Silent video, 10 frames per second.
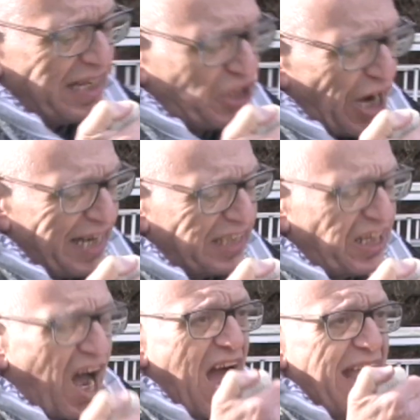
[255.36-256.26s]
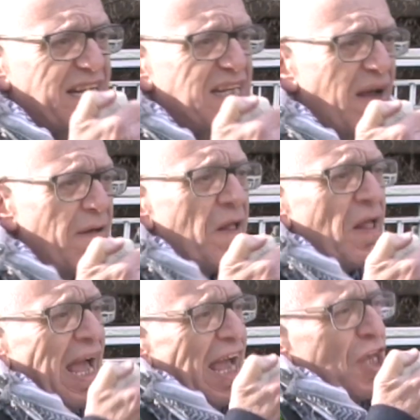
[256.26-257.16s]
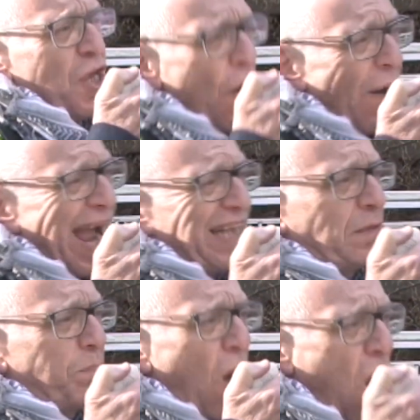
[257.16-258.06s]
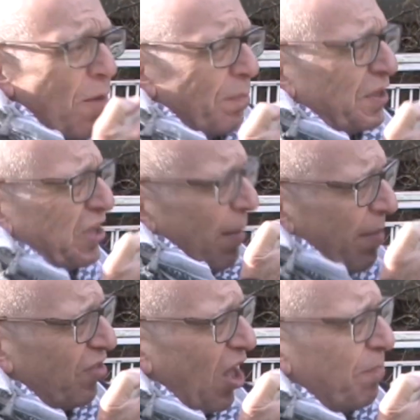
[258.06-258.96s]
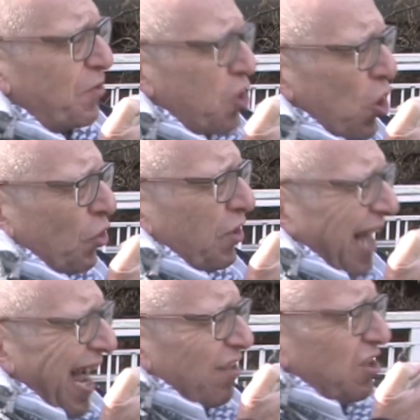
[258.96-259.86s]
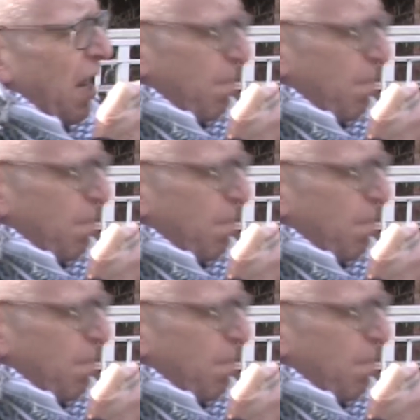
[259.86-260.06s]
genocide. US bombs, some of them 2,000